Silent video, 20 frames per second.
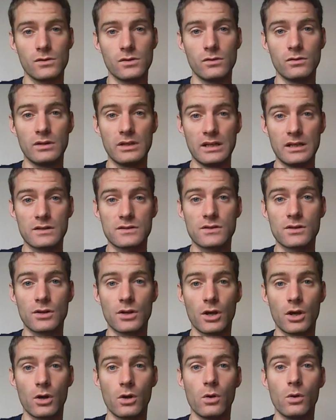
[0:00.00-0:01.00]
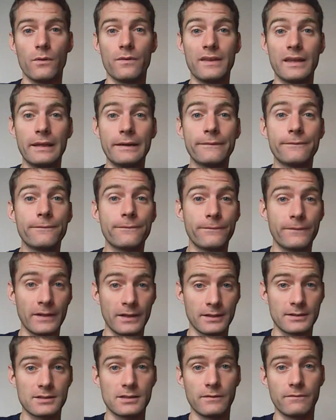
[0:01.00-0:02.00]
you need to know the
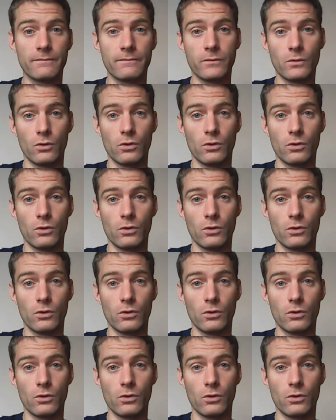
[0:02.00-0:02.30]
infinitive